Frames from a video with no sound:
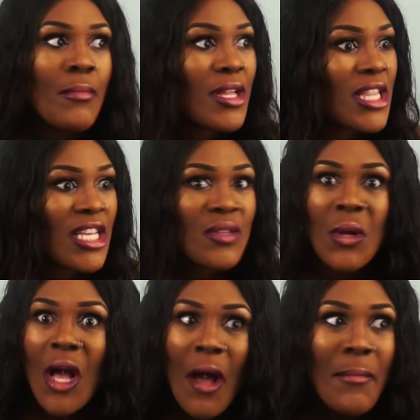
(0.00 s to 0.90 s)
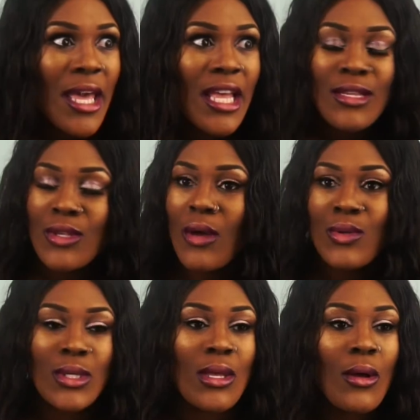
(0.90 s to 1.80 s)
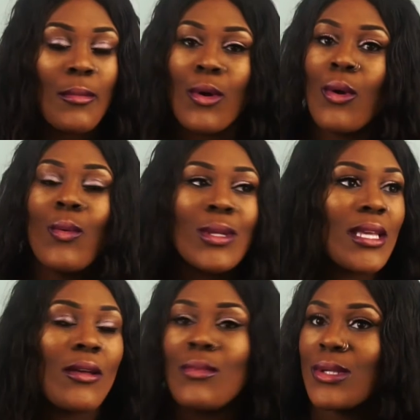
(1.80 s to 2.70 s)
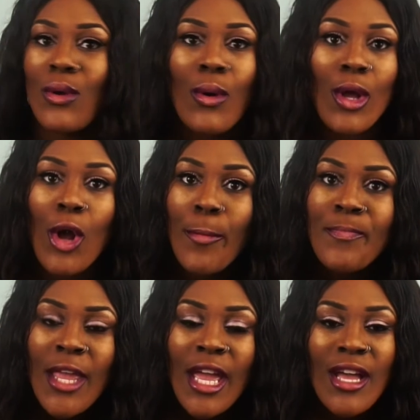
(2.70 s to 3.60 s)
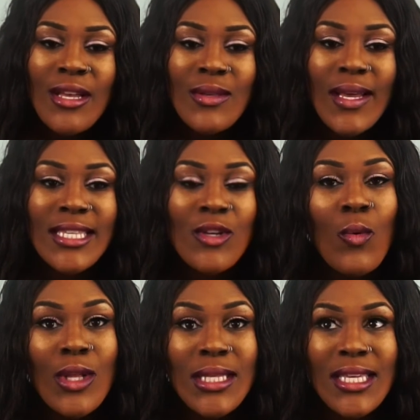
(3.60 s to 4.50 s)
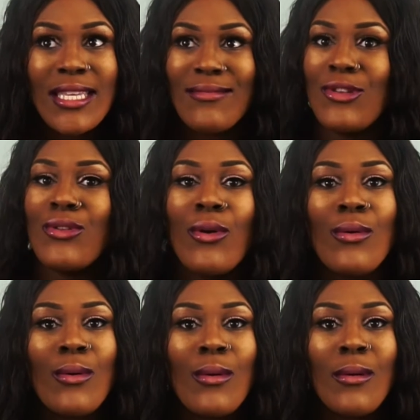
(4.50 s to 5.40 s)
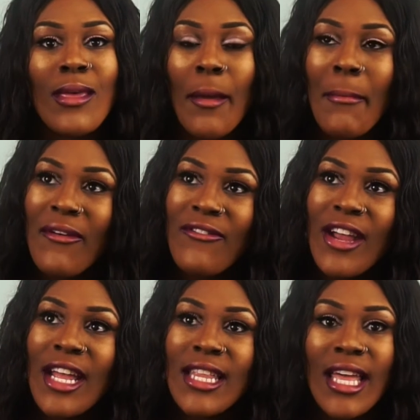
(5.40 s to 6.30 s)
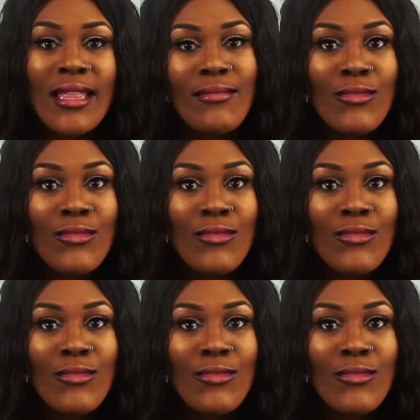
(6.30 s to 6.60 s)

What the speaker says: police were coming, and so I was just like, oh my god, what's going on? So I still wanted to, get my friend and,